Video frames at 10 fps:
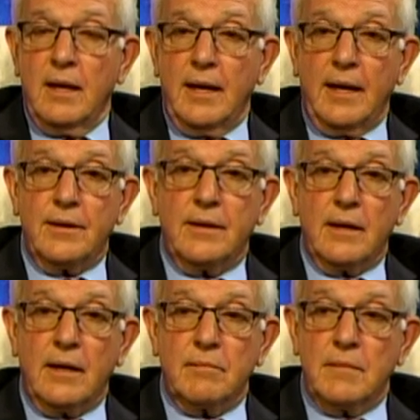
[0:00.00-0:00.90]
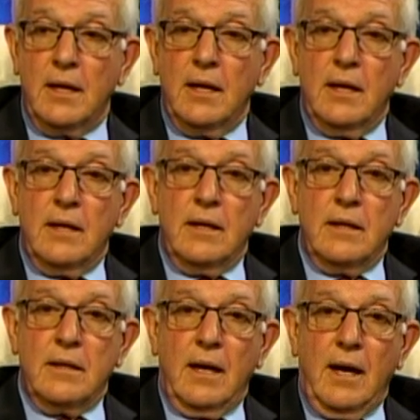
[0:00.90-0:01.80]
And
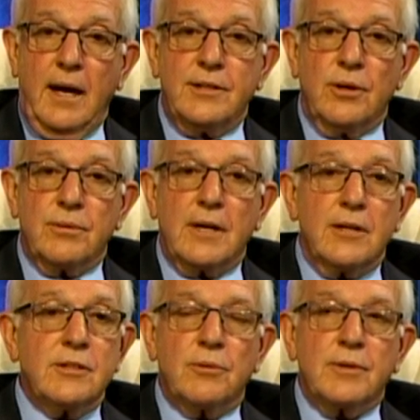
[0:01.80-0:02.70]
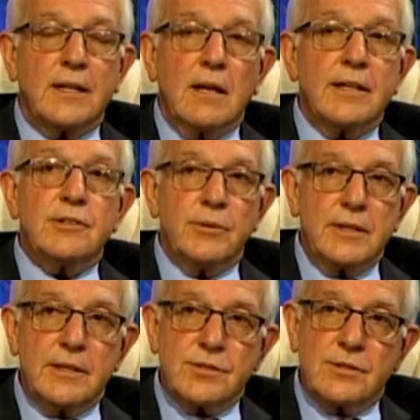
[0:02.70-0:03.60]
I don't really like doing
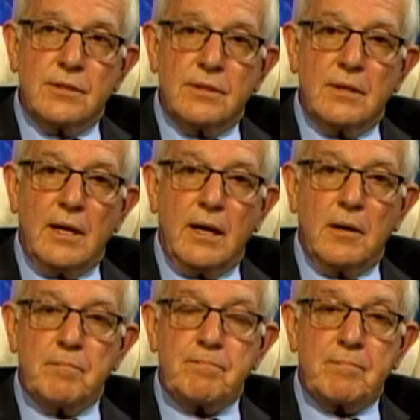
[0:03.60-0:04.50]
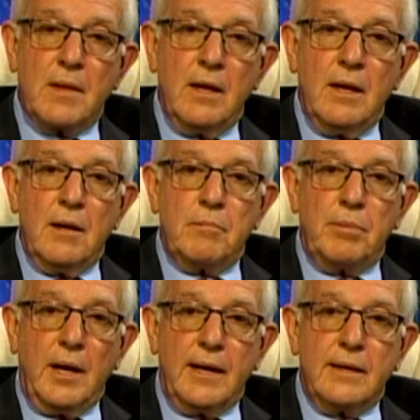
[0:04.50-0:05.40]
this,
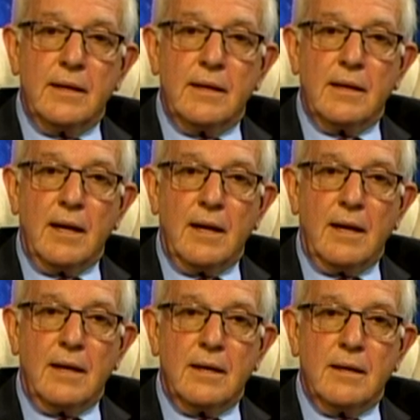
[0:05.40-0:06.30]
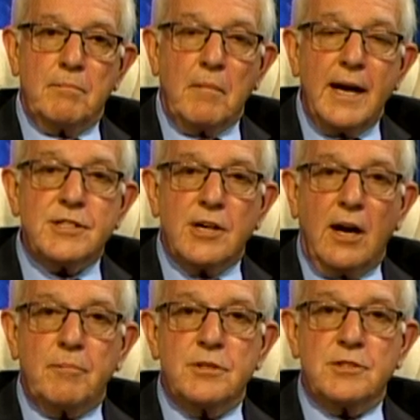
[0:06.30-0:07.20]
but my
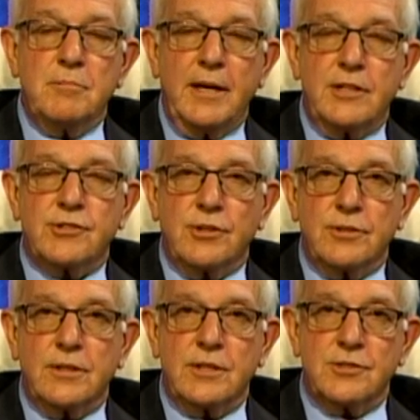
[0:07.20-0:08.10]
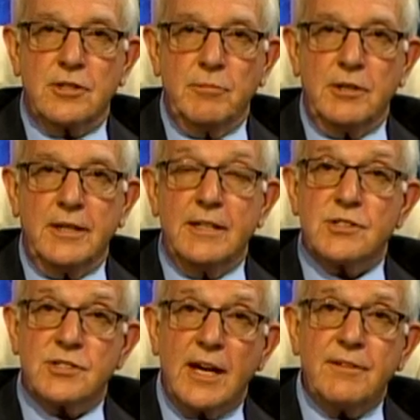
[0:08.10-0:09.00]
job is to make sure that this community is
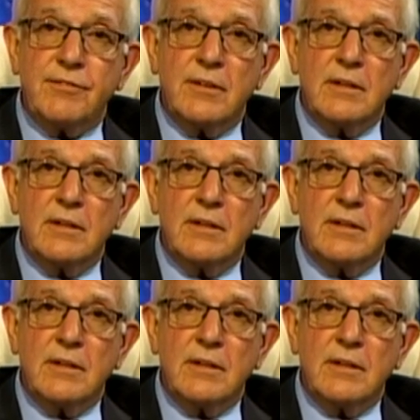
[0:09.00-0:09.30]
safe